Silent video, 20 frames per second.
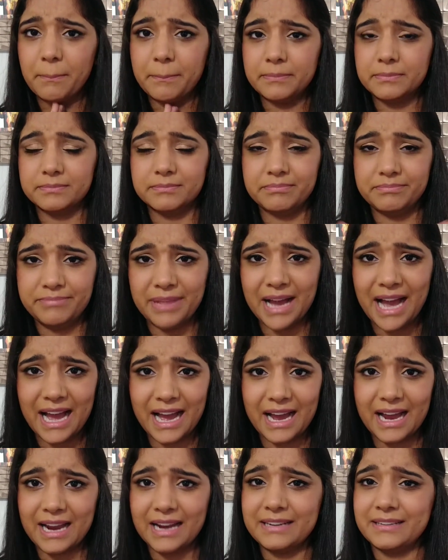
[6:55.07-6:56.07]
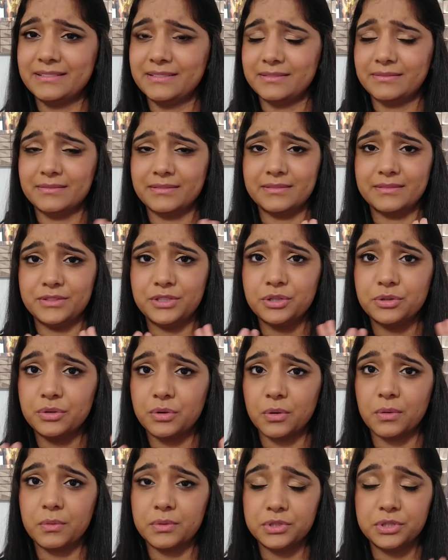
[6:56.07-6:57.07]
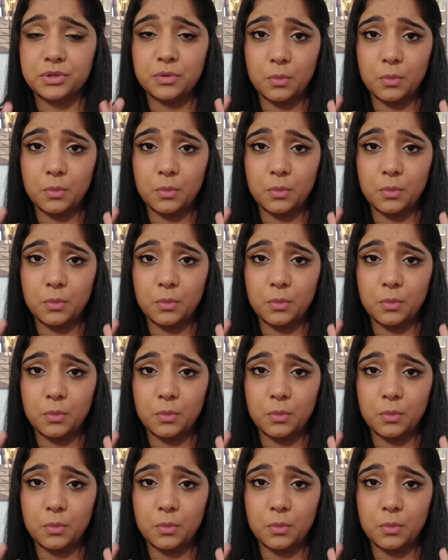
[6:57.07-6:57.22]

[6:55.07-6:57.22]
bad. You